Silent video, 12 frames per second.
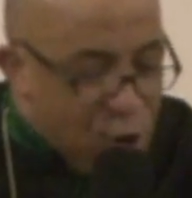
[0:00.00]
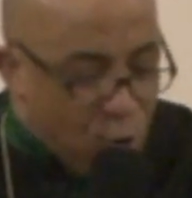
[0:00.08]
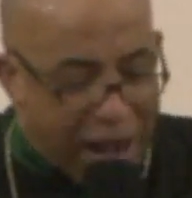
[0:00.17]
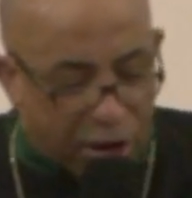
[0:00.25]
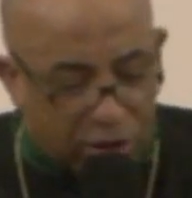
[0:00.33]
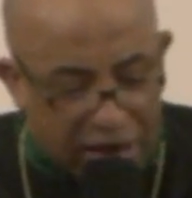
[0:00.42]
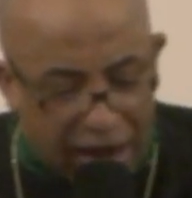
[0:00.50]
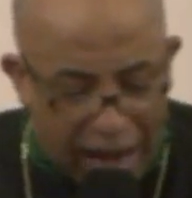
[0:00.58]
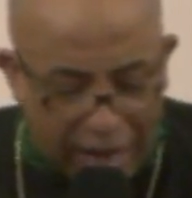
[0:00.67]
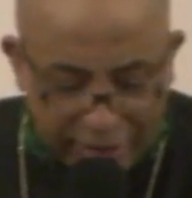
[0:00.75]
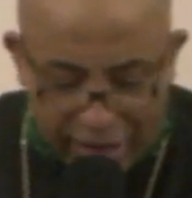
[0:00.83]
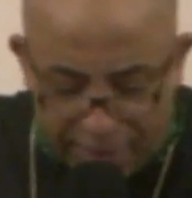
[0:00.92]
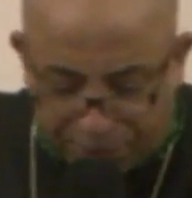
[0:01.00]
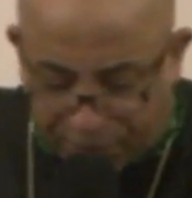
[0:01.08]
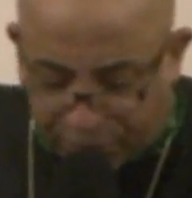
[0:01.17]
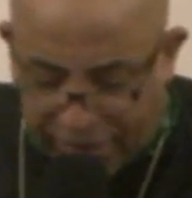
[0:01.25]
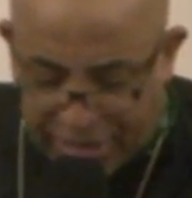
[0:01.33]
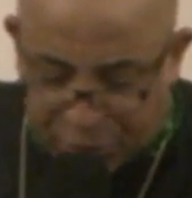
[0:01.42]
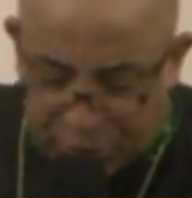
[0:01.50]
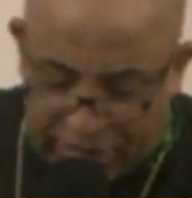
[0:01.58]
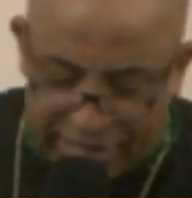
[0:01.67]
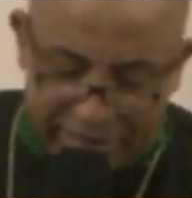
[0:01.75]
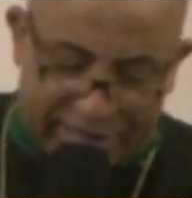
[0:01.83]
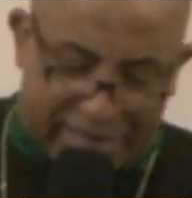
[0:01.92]
While God operates
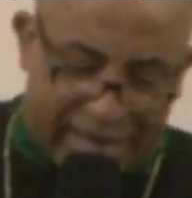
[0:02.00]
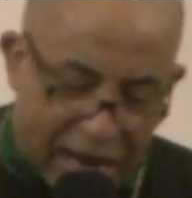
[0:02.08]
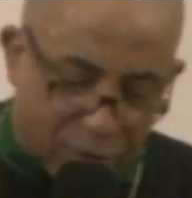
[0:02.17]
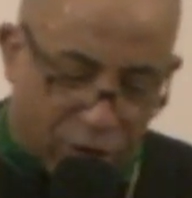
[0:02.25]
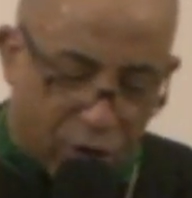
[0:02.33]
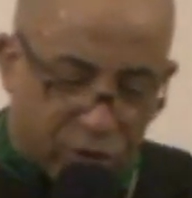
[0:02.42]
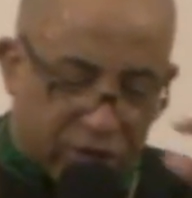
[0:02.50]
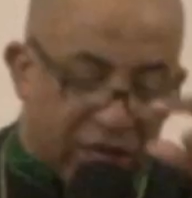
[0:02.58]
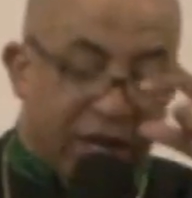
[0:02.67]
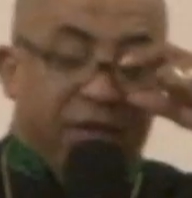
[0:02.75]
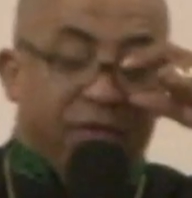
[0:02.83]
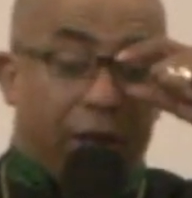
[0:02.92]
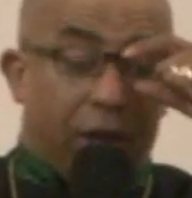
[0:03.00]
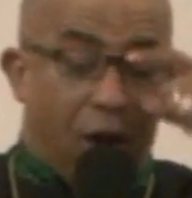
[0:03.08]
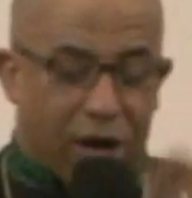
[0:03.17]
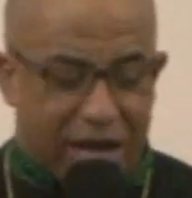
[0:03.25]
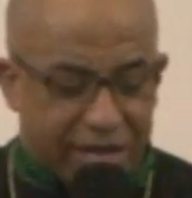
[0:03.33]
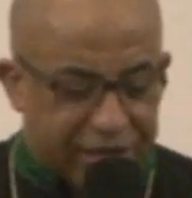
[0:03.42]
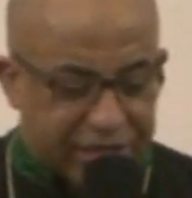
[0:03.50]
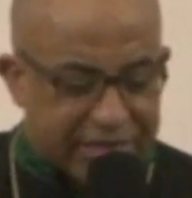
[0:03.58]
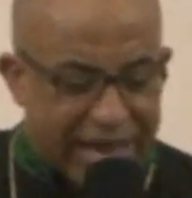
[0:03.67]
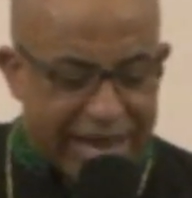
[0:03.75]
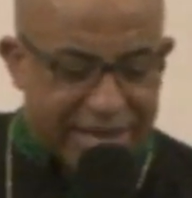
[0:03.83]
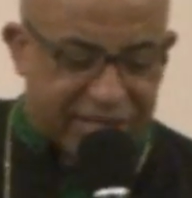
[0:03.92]
in Kairos, the Lord
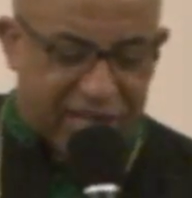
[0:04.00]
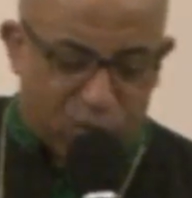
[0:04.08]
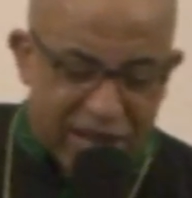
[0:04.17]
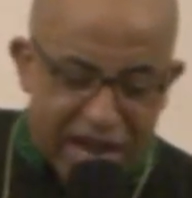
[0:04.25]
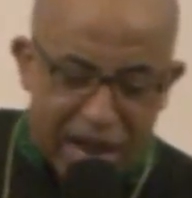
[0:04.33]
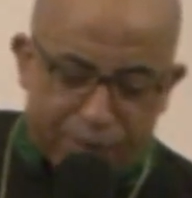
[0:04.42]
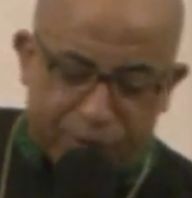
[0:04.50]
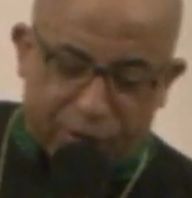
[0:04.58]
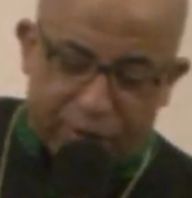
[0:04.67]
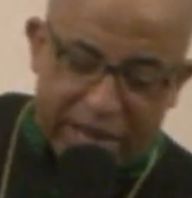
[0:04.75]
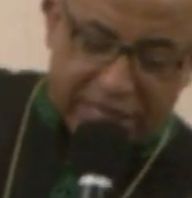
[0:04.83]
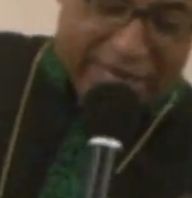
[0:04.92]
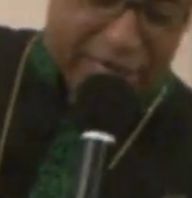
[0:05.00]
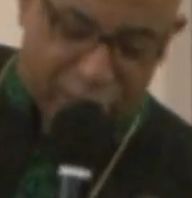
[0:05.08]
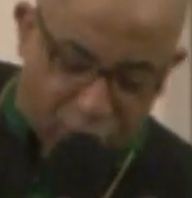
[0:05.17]
understands that we operate in